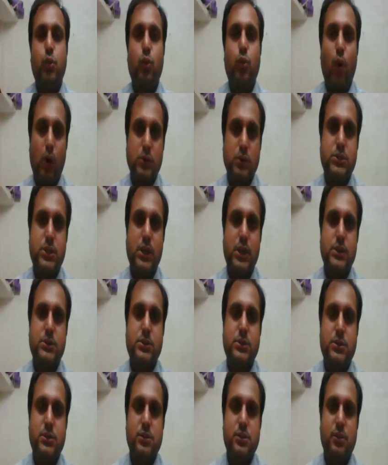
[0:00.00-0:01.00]

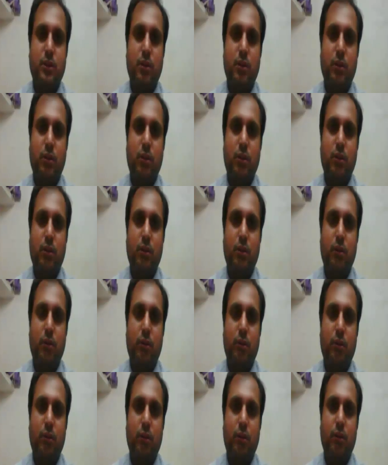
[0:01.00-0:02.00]
causes
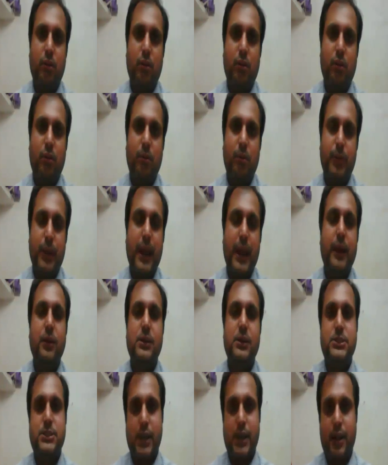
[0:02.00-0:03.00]
behind
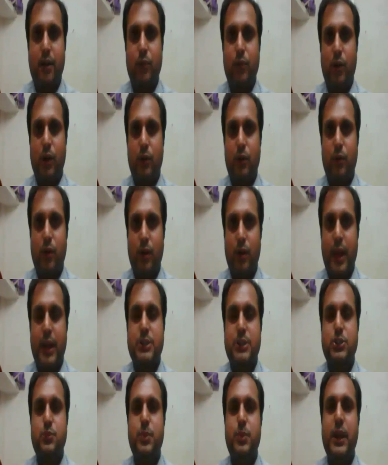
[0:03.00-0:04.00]
the Second World War.
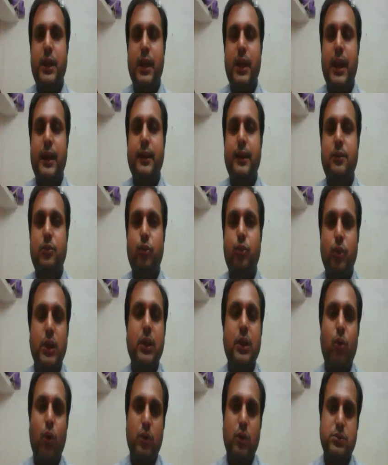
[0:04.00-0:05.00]
Explain any
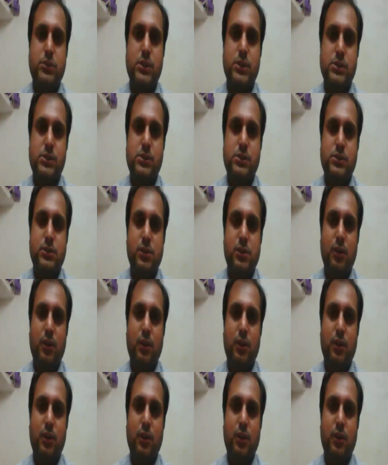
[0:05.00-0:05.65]
3 causes